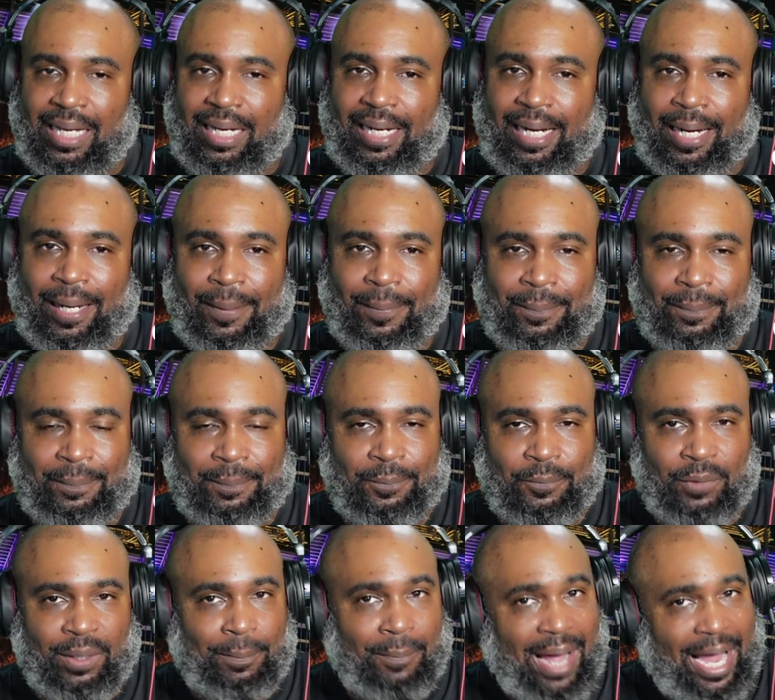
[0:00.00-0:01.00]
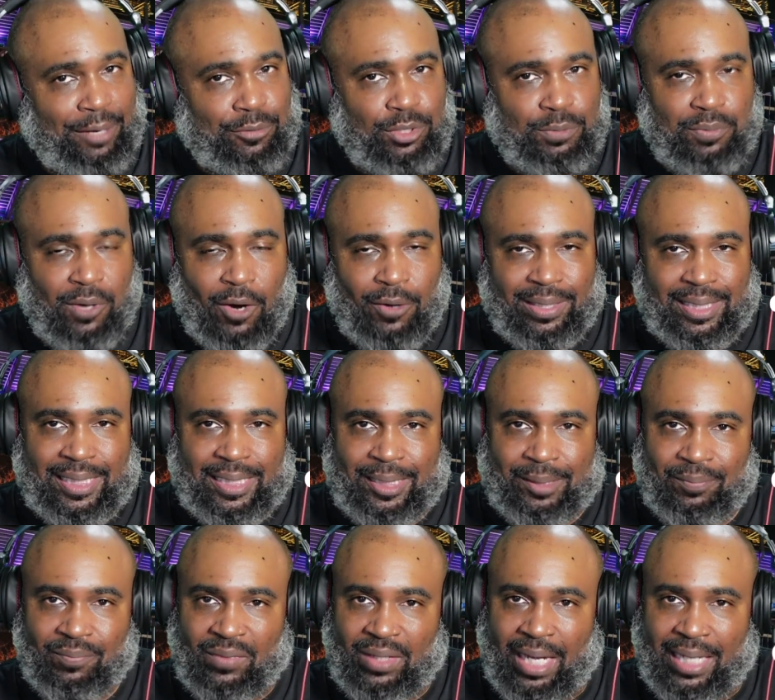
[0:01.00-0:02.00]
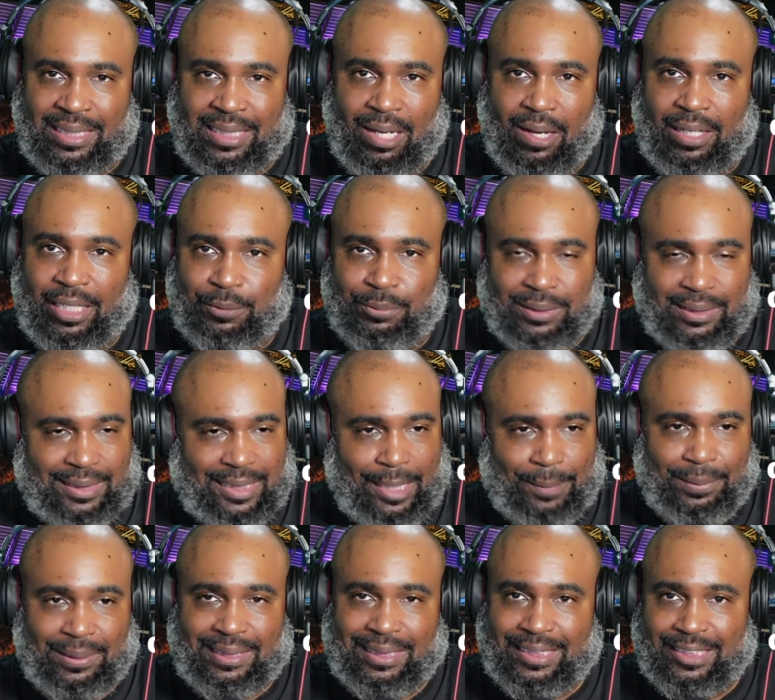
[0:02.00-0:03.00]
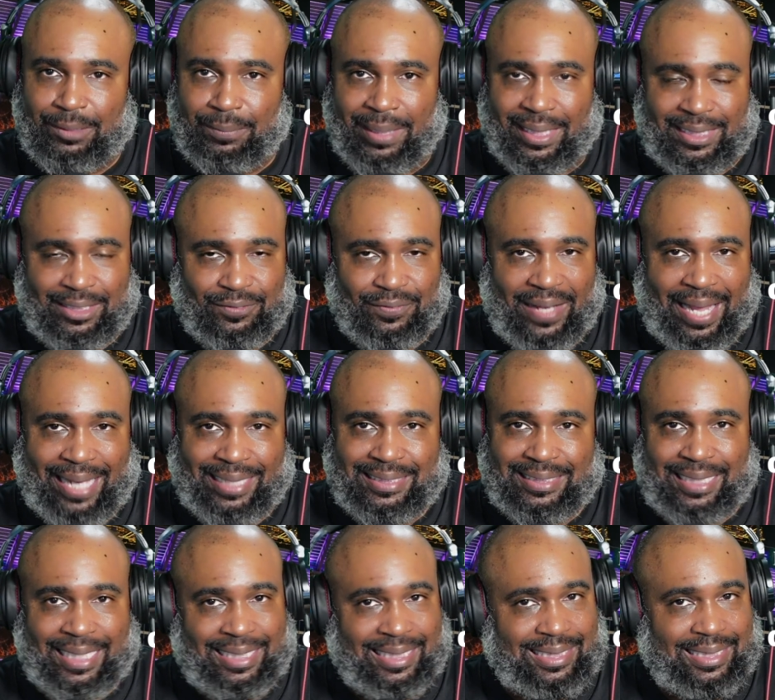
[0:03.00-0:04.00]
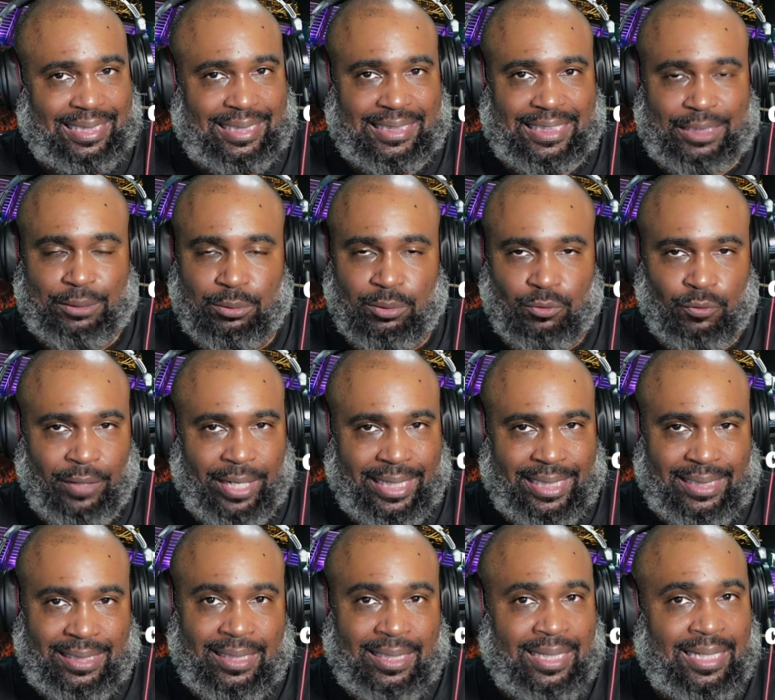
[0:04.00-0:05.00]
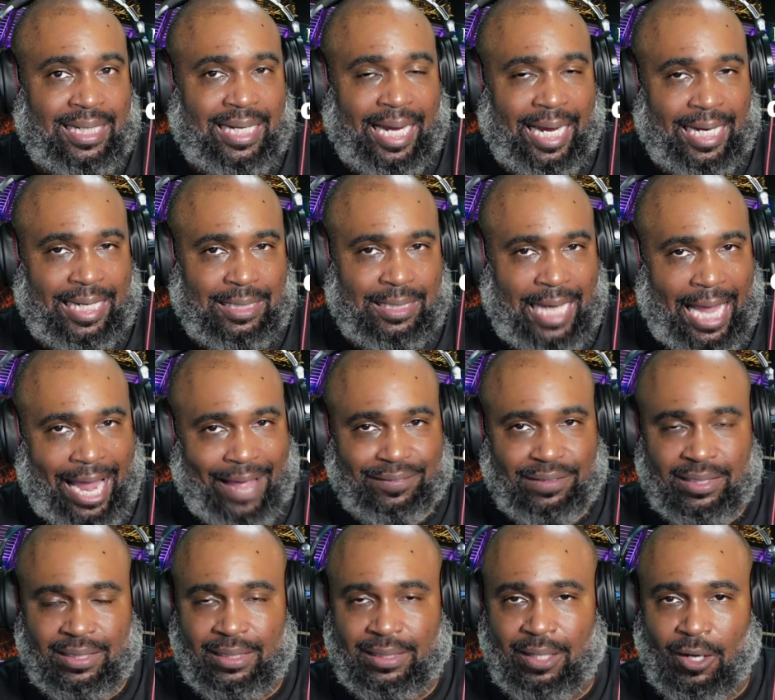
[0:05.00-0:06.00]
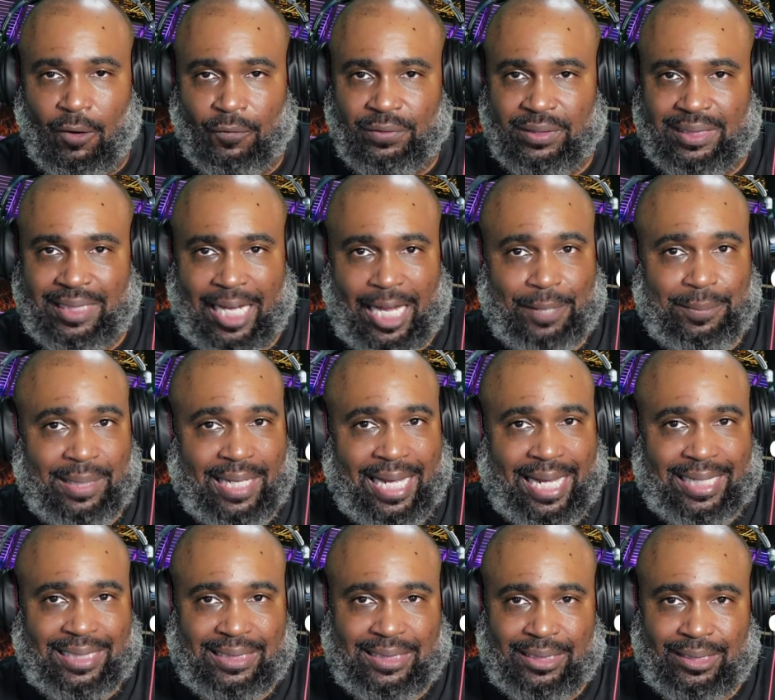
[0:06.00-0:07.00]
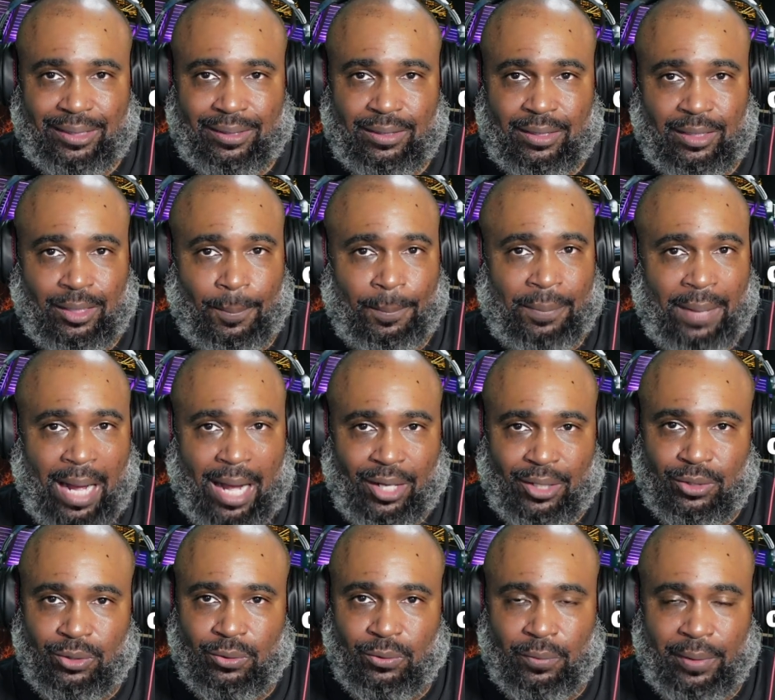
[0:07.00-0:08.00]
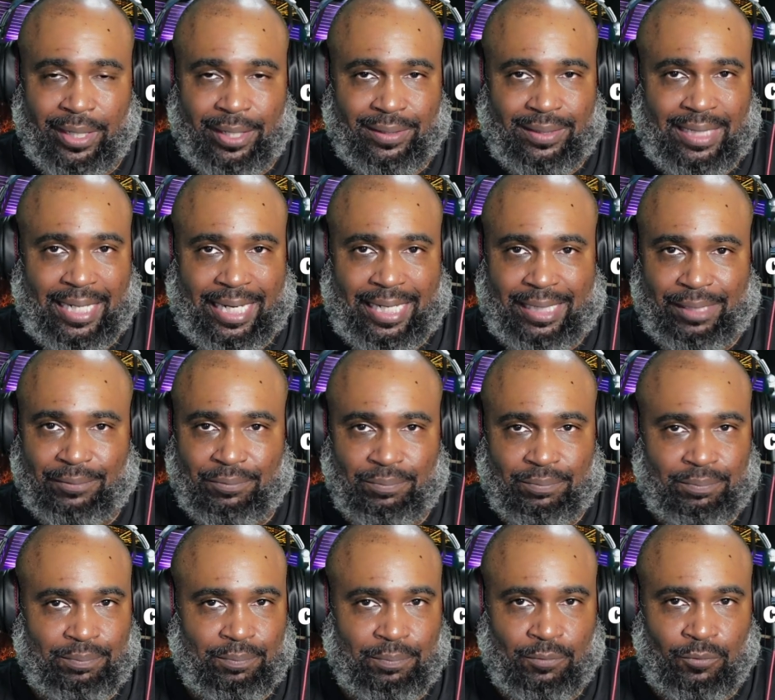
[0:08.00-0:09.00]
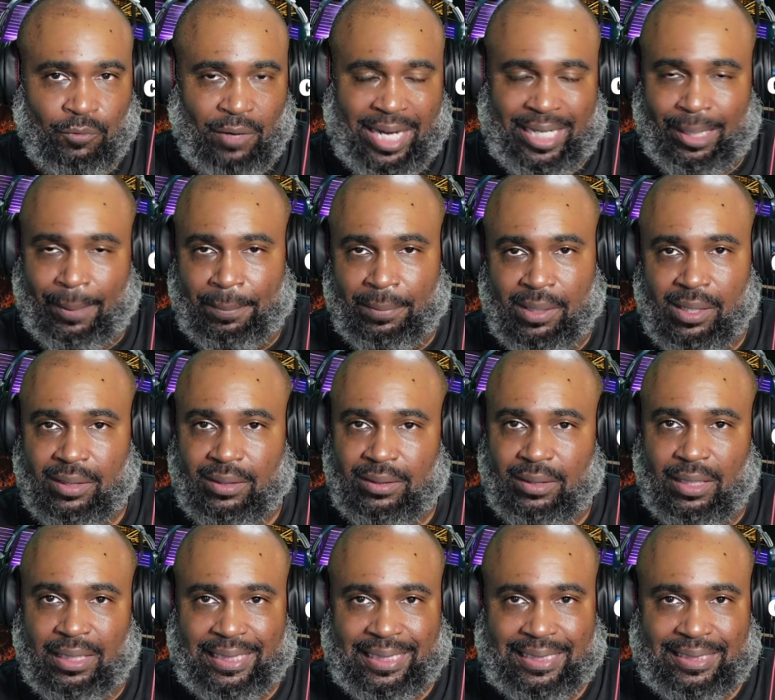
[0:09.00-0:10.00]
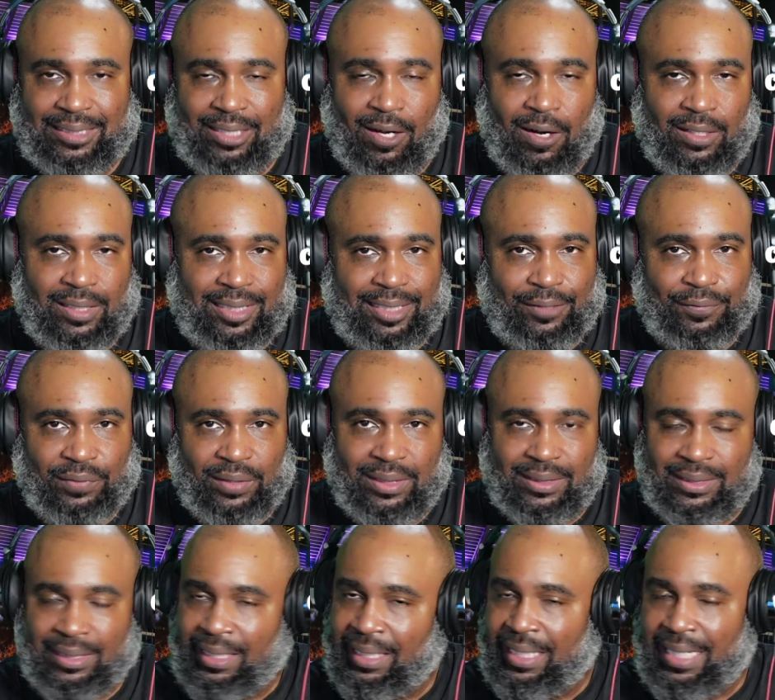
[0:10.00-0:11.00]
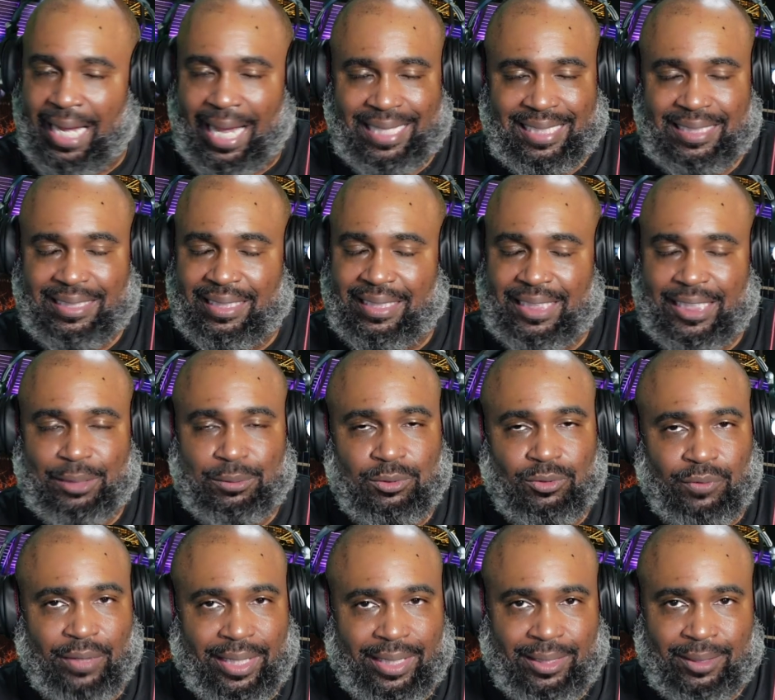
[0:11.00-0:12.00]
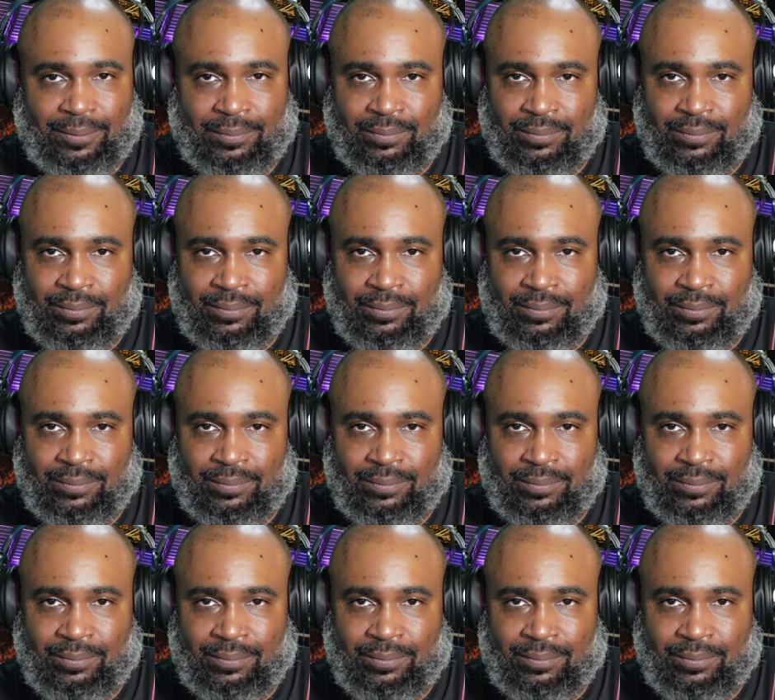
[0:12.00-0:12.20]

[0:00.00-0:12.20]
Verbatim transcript: Um, when Mike was brought in, I thought it was nepotism at its finest. I didn't think he was ready. And after the Dolphins game last year, the debacle where they ran amuck against our defense, I didn't think he was ready.